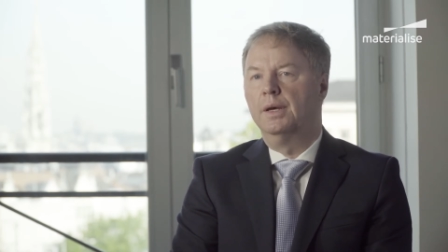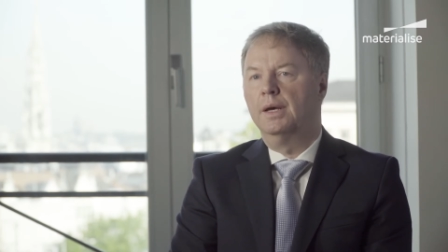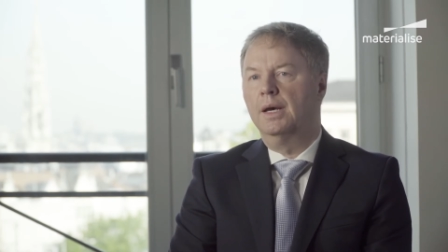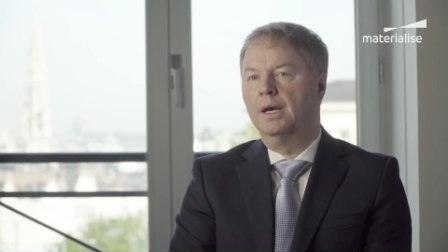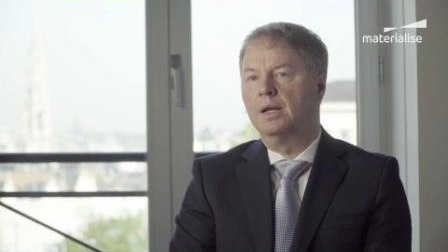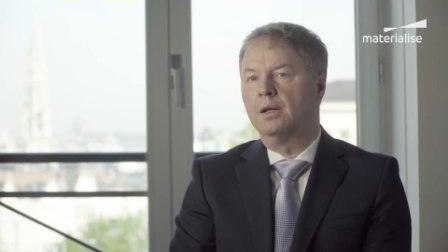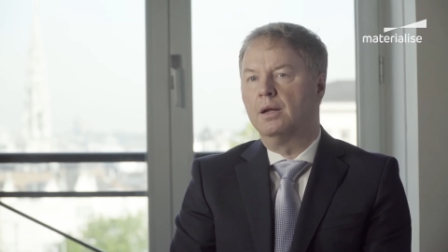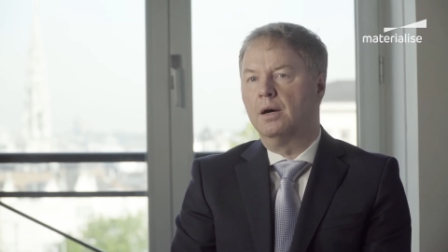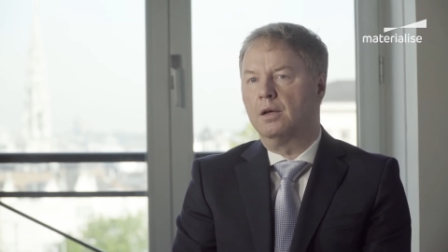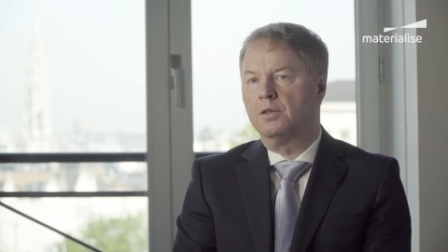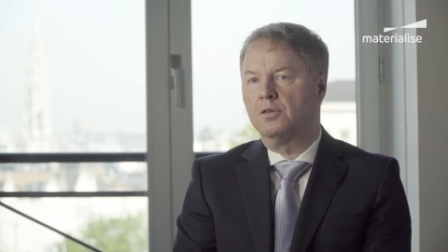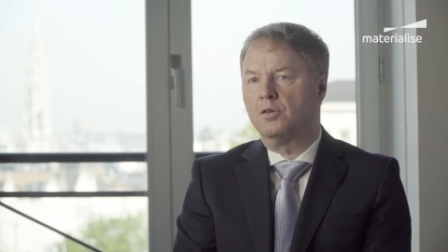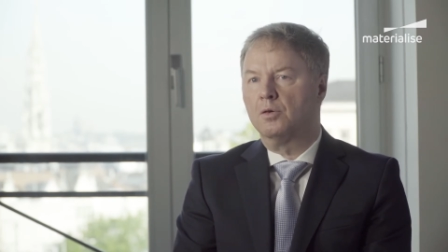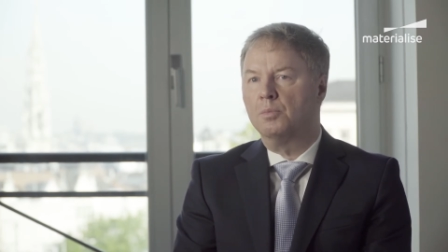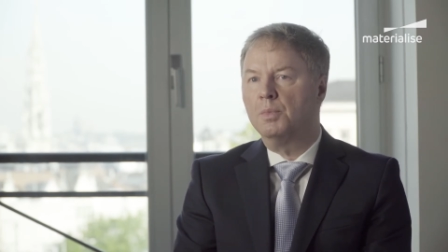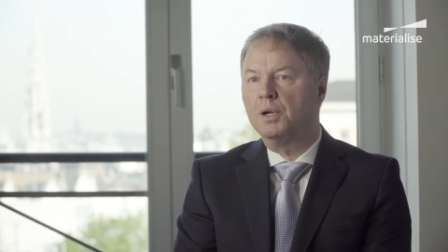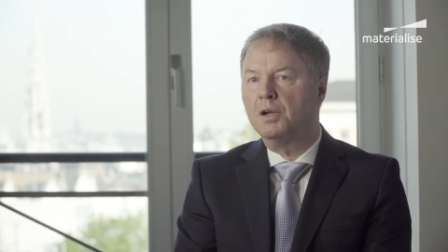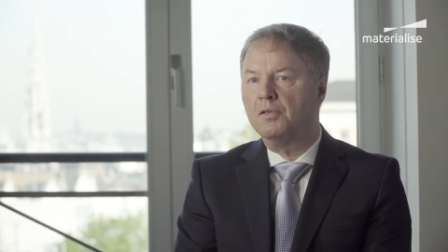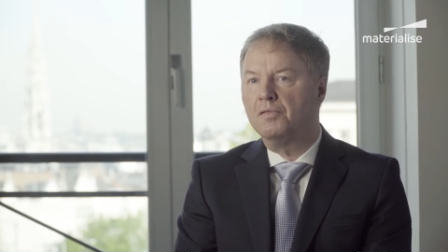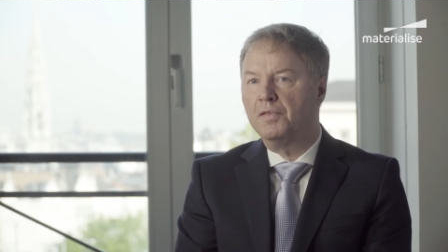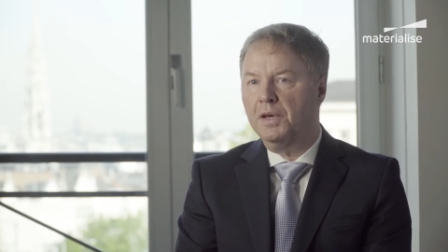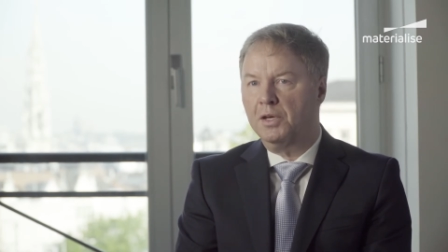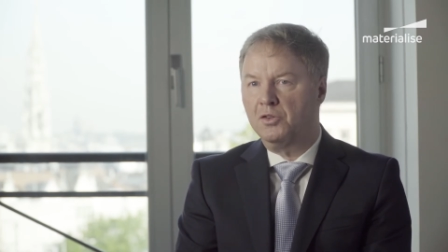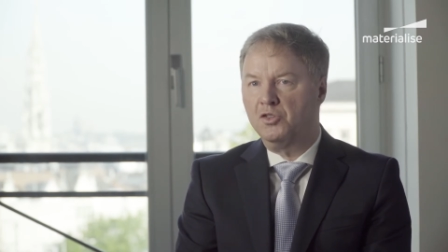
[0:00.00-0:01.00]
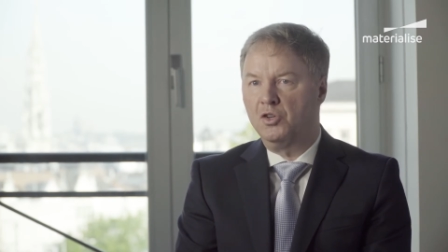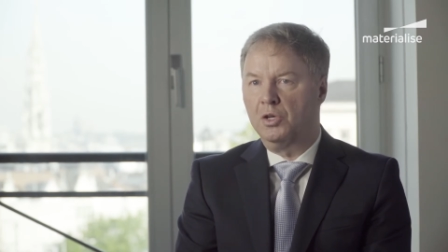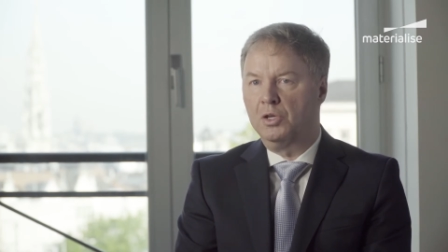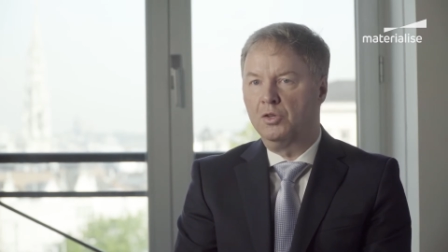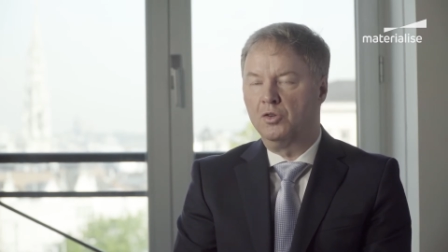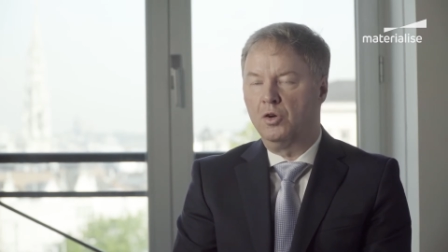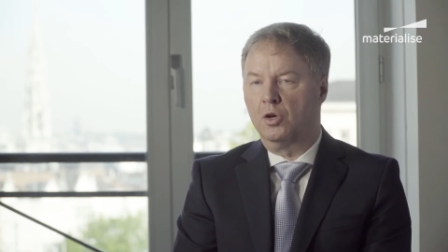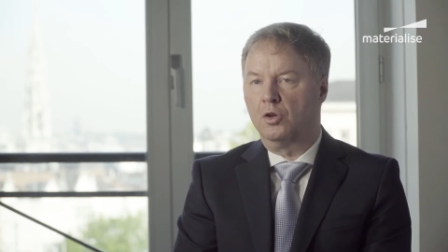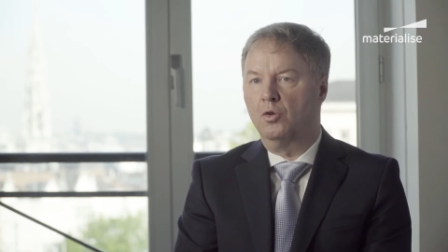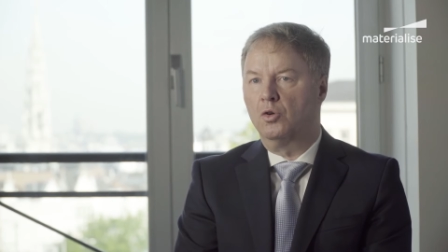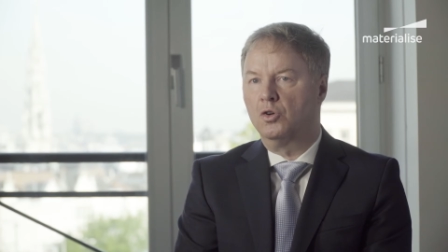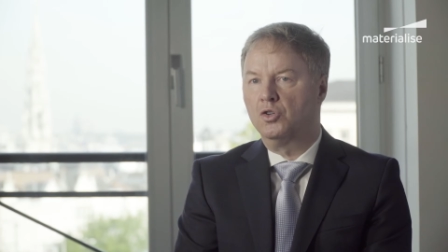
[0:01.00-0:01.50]
and other manufacturing
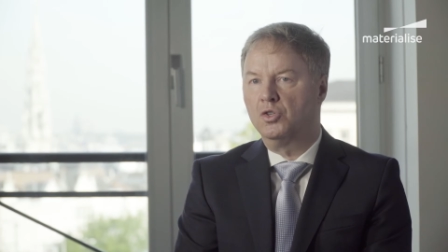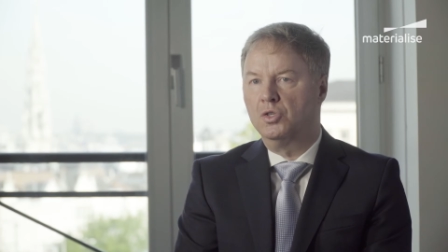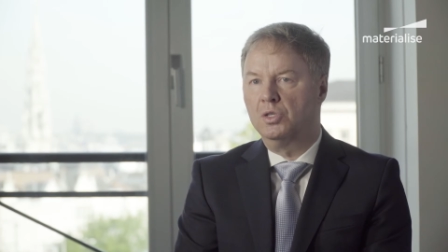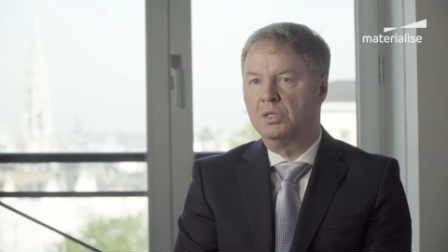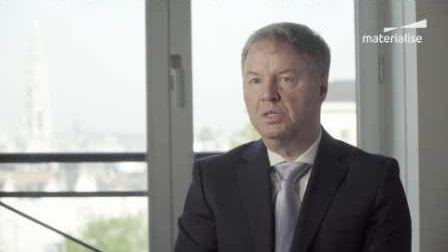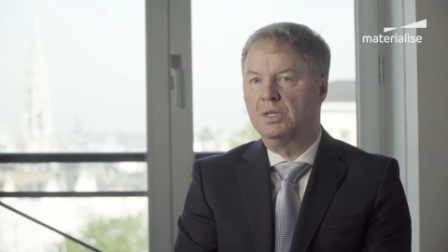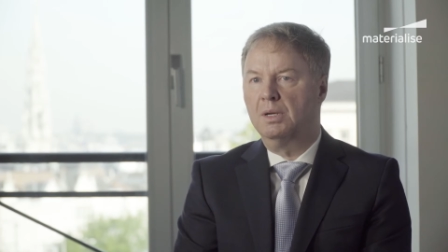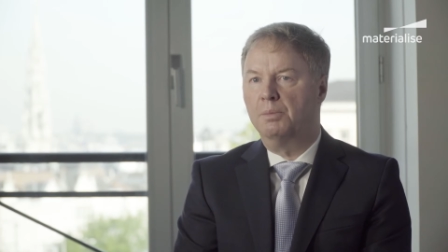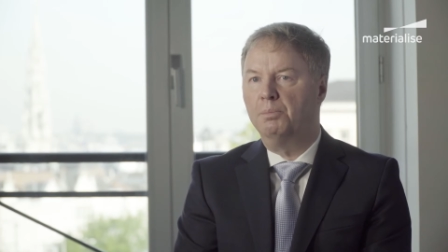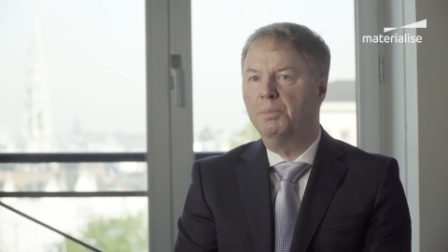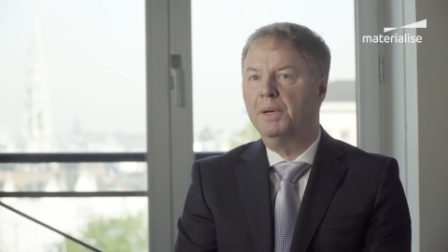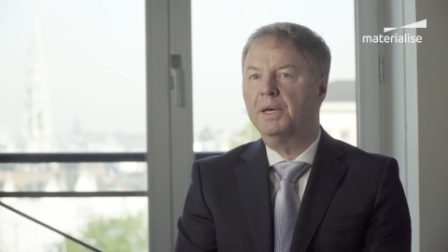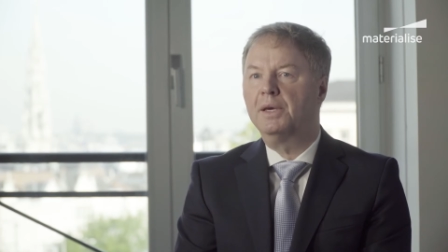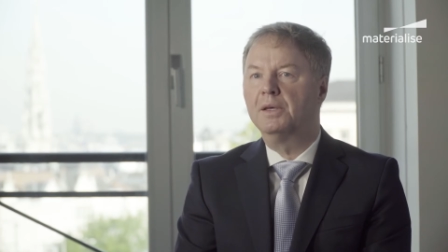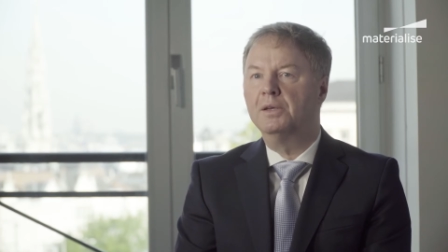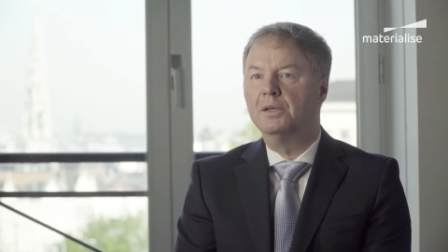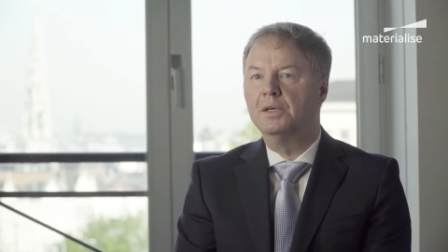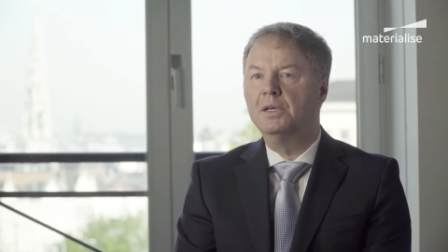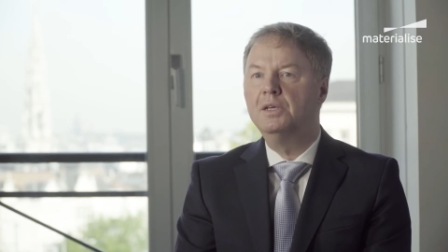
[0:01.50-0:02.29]
technologies that make it